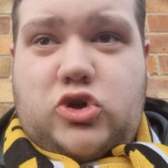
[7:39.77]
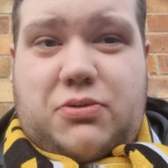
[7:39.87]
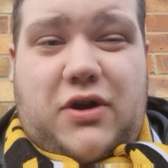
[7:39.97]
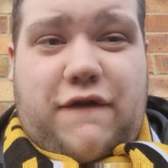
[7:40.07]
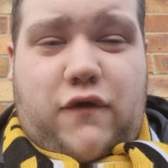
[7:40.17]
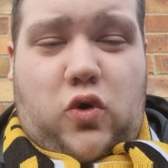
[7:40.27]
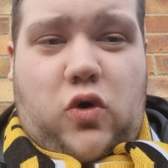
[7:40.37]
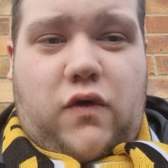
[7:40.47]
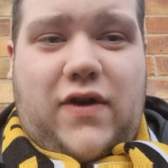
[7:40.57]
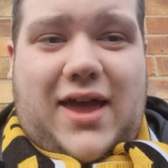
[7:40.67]
which would be
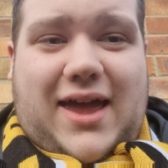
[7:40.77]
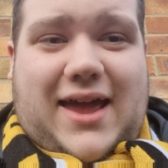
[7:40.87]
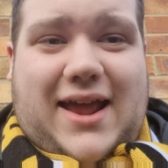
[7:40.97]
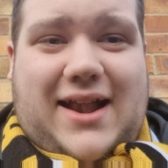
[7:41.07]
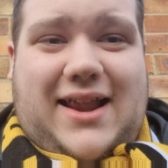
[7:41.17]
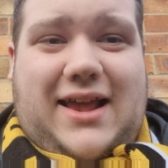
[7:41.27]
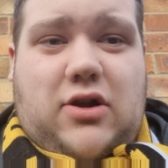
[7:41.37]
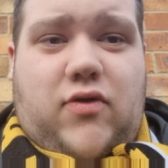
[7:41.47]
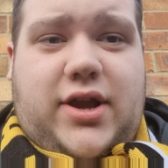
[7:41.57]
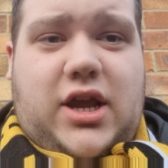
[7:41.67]
4th in the
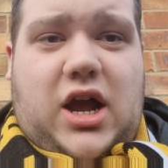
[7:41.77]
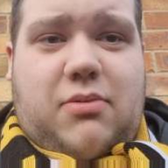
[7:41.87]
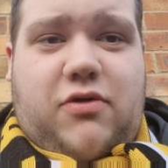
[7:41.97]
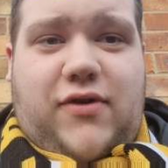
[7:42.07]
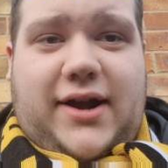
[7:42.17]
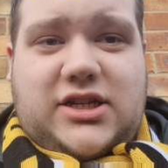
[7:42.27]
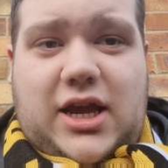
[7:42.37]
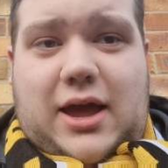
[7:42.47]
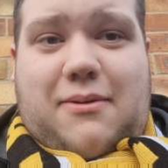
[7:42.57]
Great Yarmouth ranks.